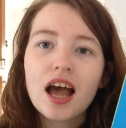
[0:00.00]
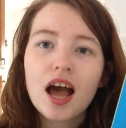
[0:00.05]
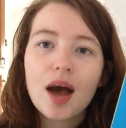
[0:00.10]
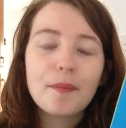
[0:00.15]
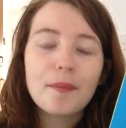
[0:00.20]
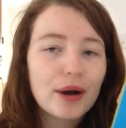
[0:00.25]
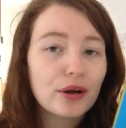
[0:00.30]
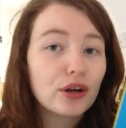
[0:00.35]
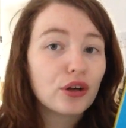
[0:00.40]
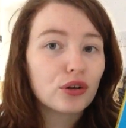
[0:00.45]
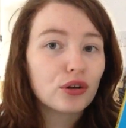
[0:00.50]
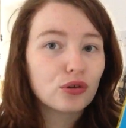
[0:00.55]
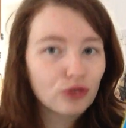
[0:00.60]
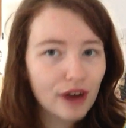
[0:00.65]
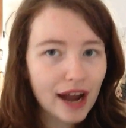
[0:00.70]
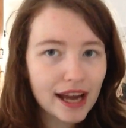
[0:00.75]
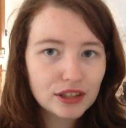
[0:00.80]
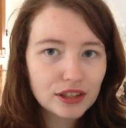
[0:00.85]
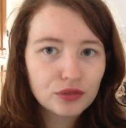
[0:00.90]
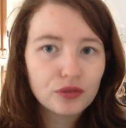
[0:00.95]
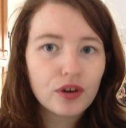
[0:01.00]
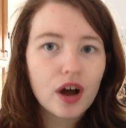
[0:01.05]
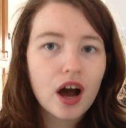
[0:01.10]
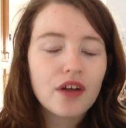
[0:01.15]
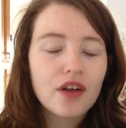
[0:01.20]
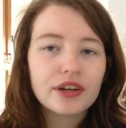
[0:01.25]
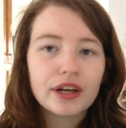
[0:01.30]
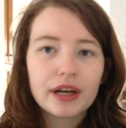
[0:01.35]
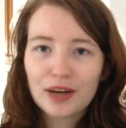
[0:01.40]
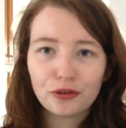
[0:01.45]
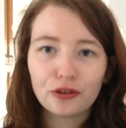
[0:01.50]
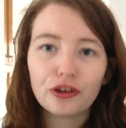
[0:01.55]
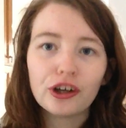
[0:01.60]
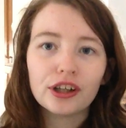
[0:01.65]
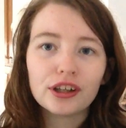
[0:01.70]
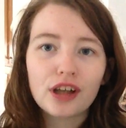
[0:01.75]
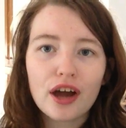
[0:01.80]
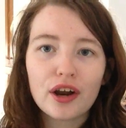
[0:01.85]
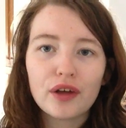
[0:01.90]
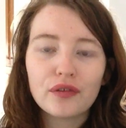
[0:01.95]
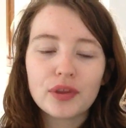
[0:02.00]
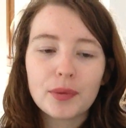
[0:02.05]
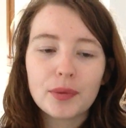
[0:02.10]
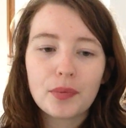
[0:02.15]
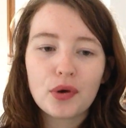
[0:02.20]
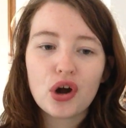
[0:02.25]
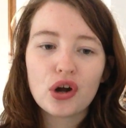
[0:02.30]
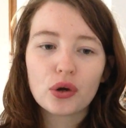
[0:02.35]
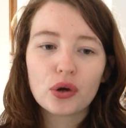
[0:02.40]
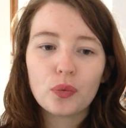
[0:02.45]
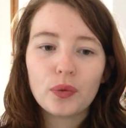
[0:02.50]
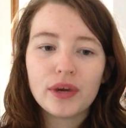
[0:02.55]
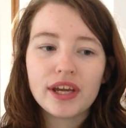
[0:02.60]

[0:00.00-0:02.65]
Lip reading: about her grandfather. And for a lot of the book,